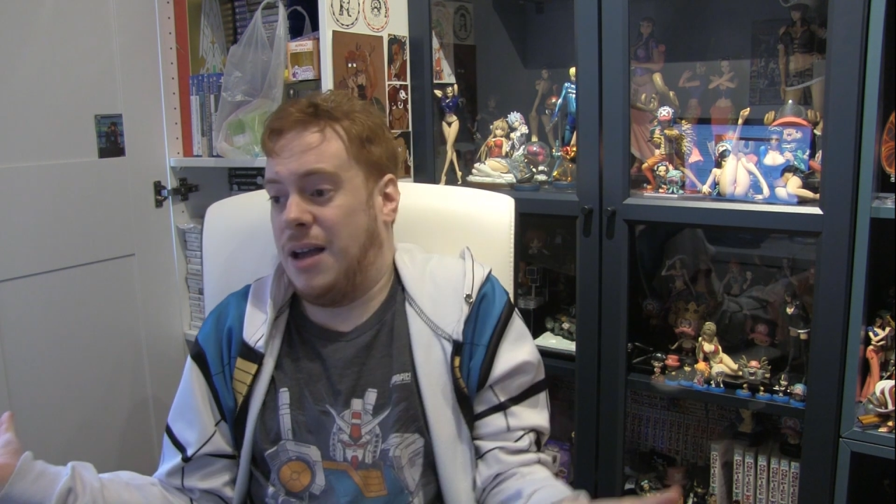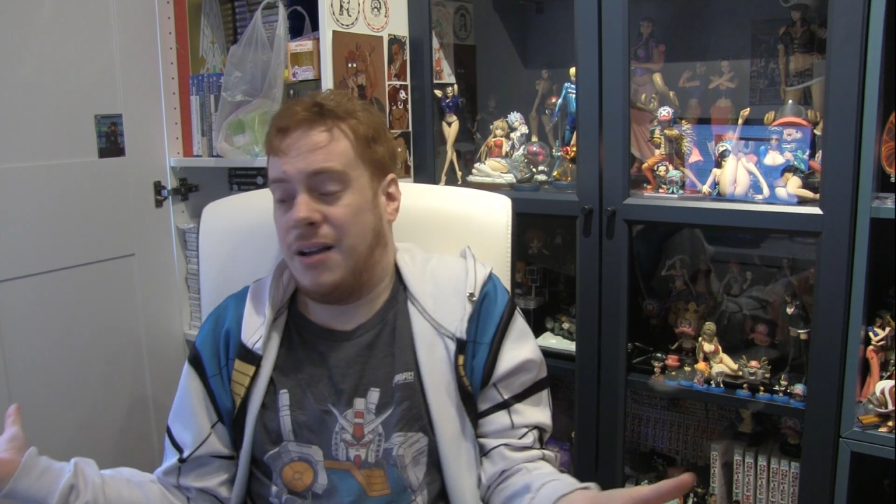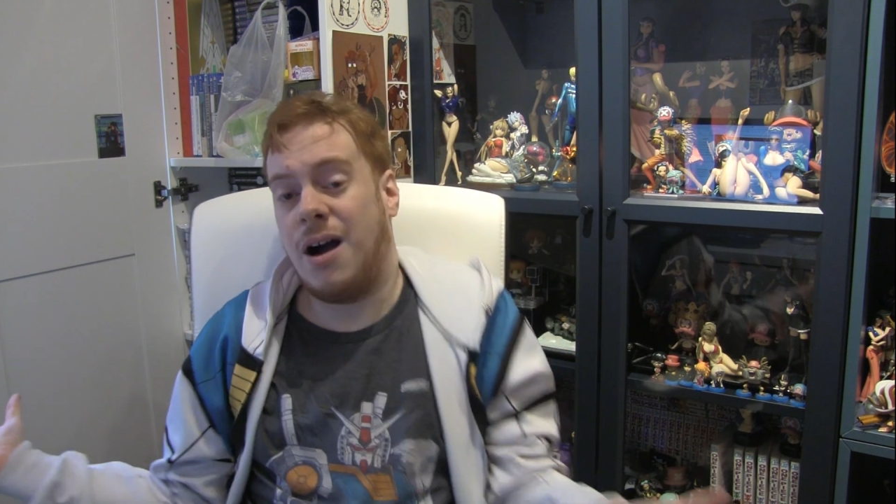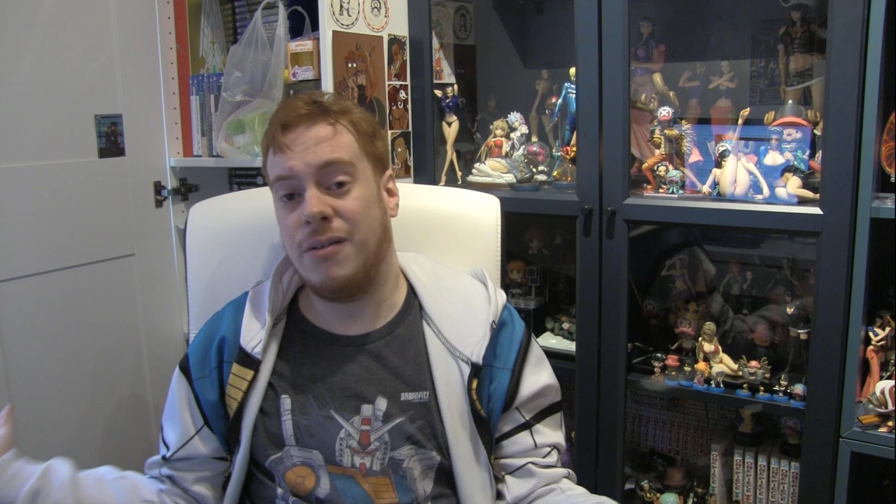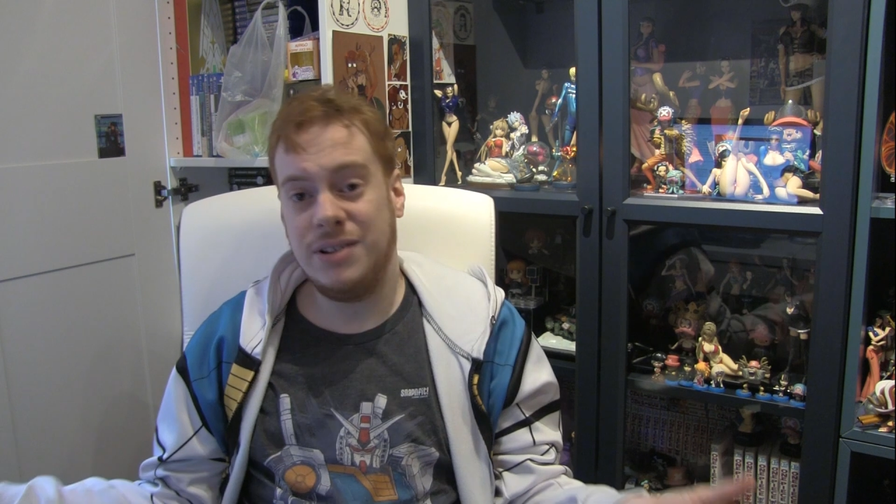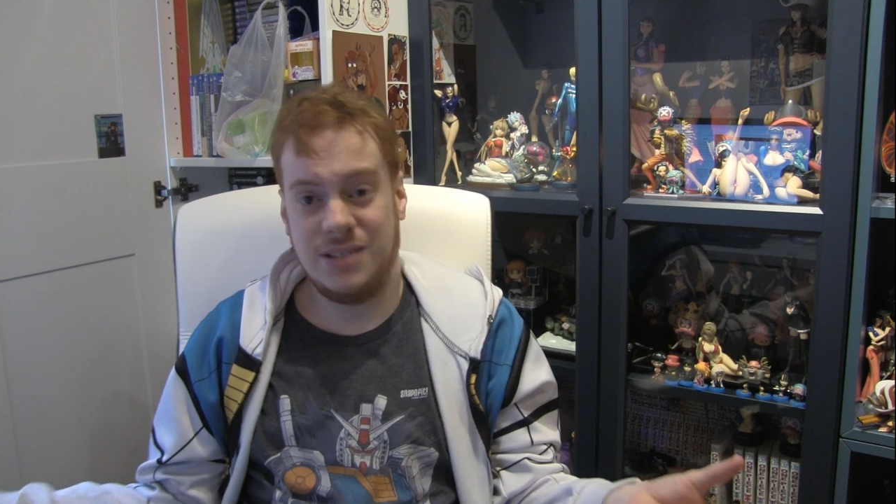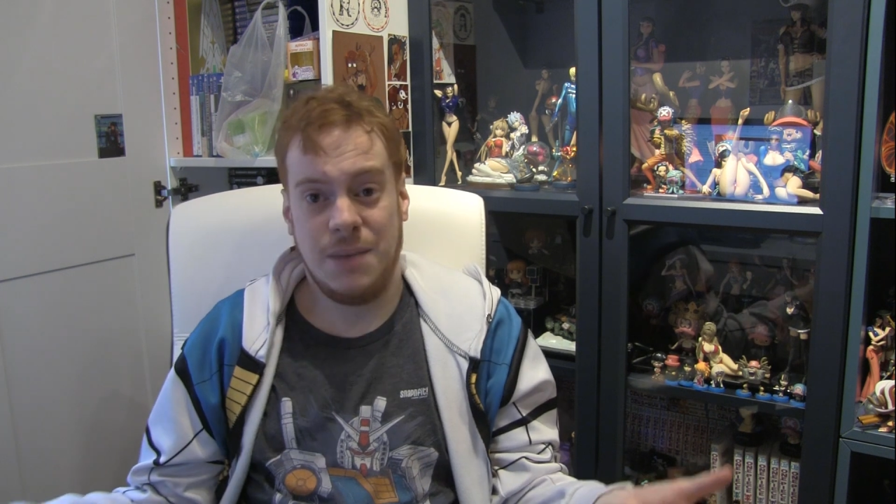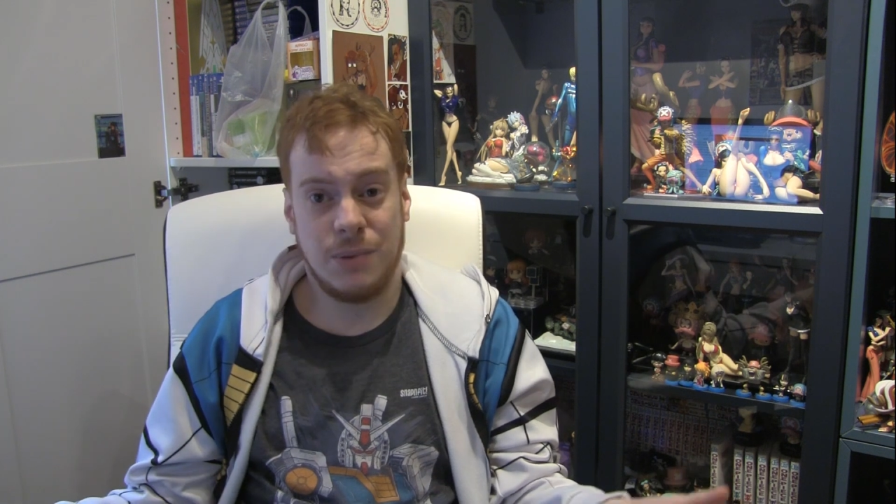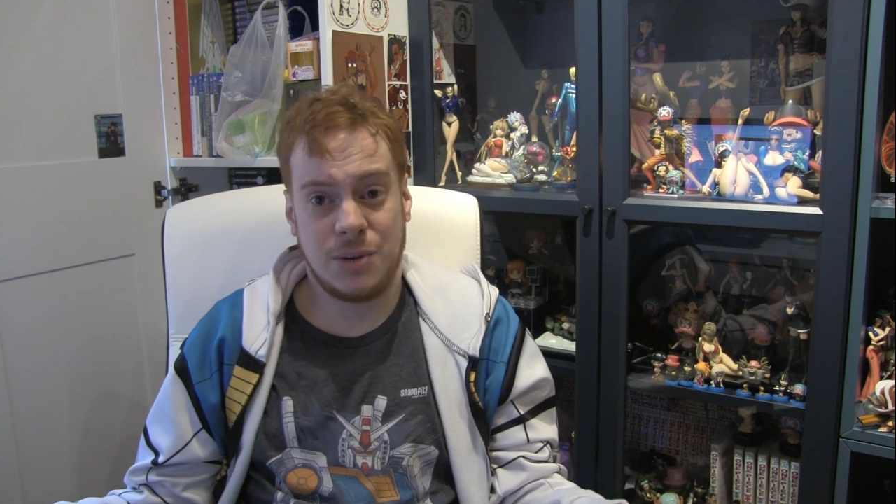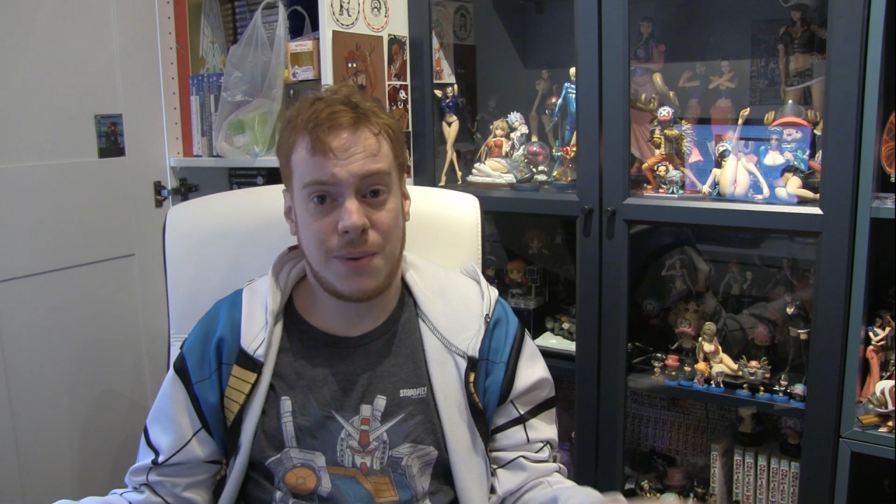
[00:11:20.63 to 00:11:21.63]
I can't really
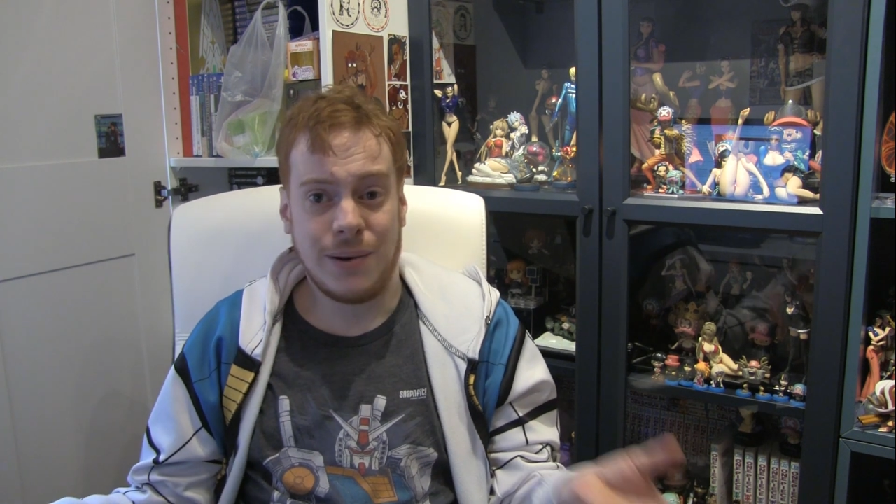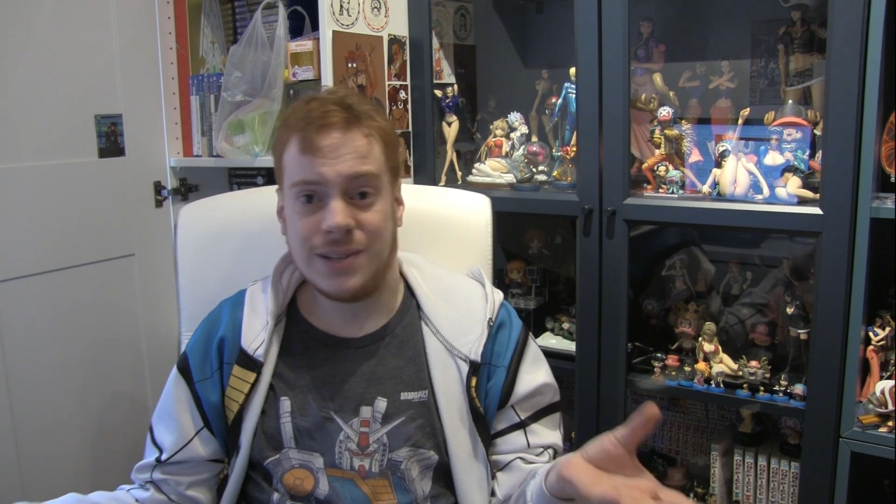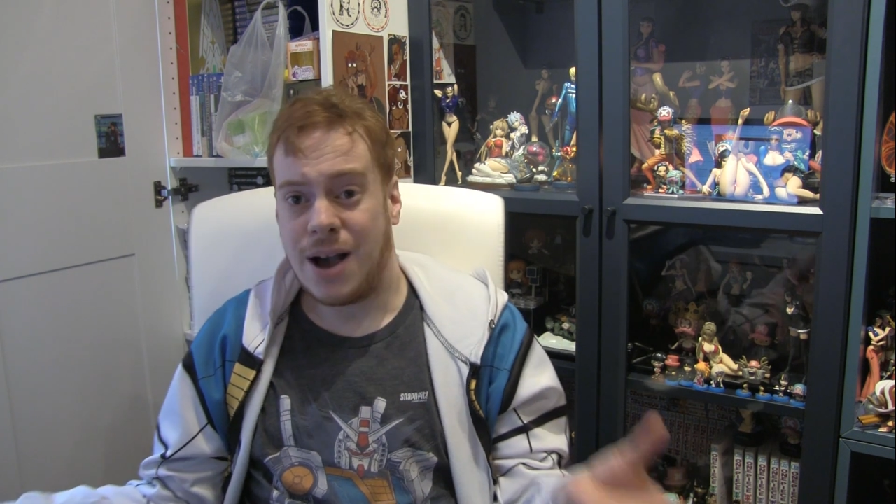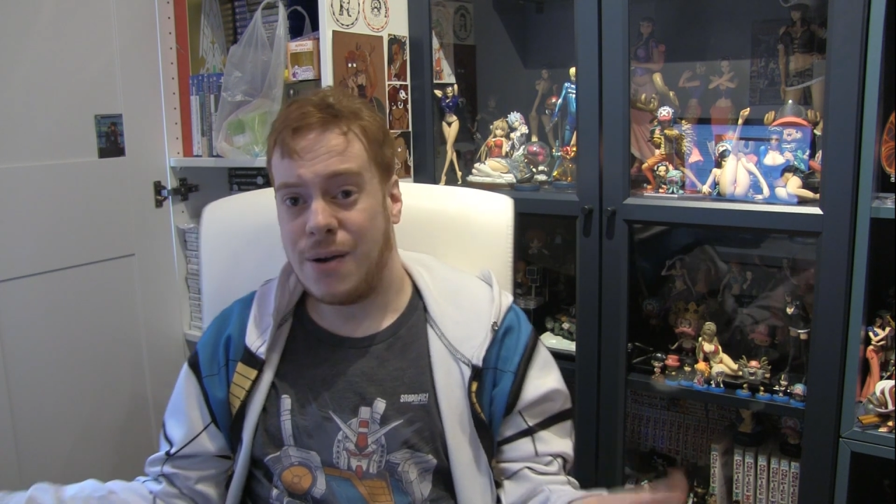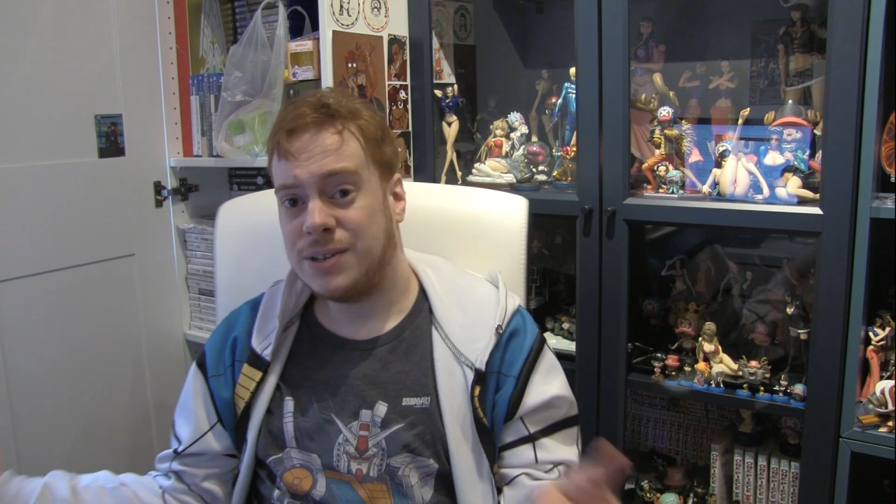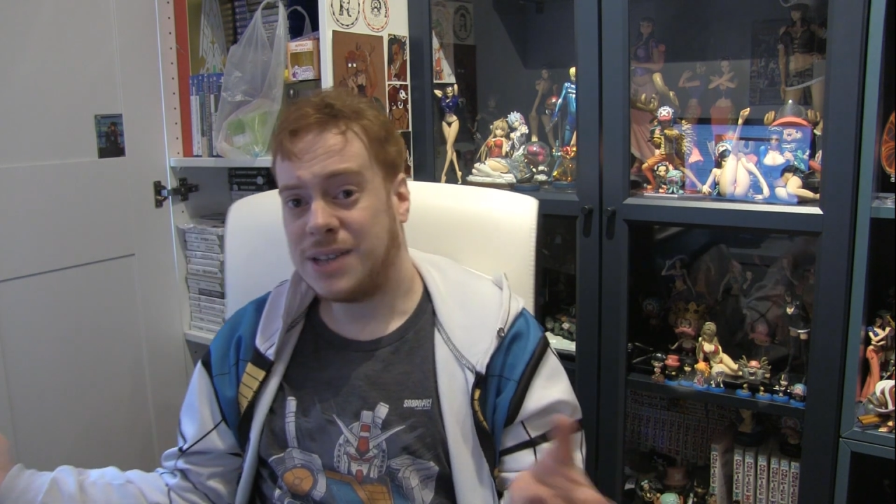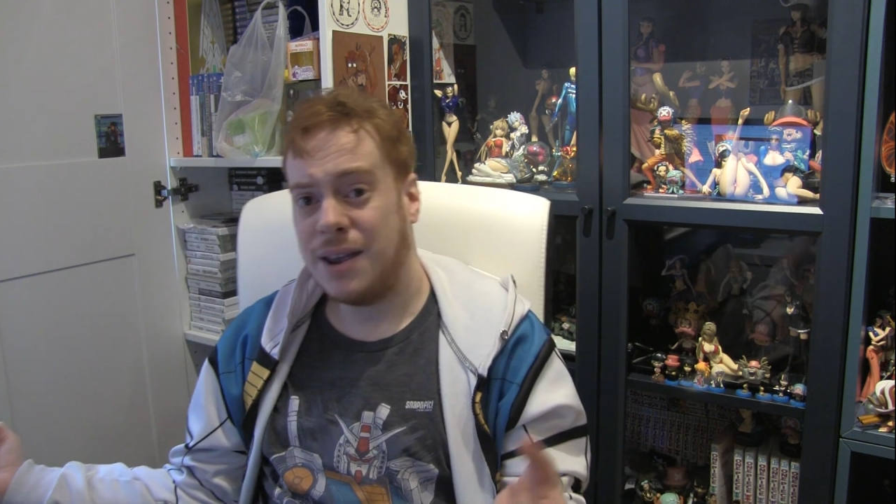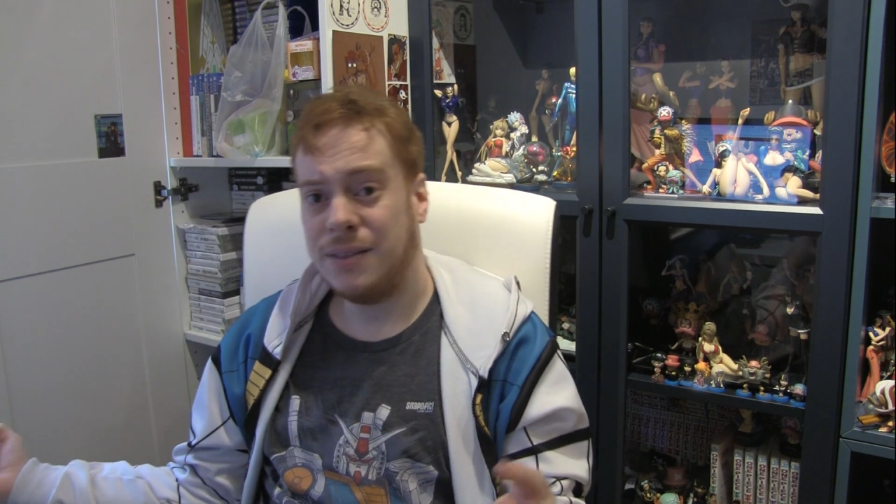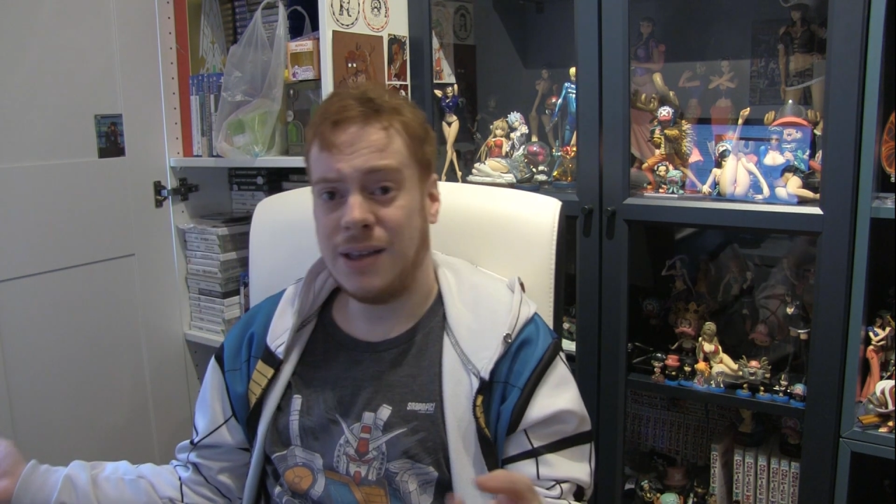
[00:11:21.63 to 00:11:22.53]
say much about Attack on Titan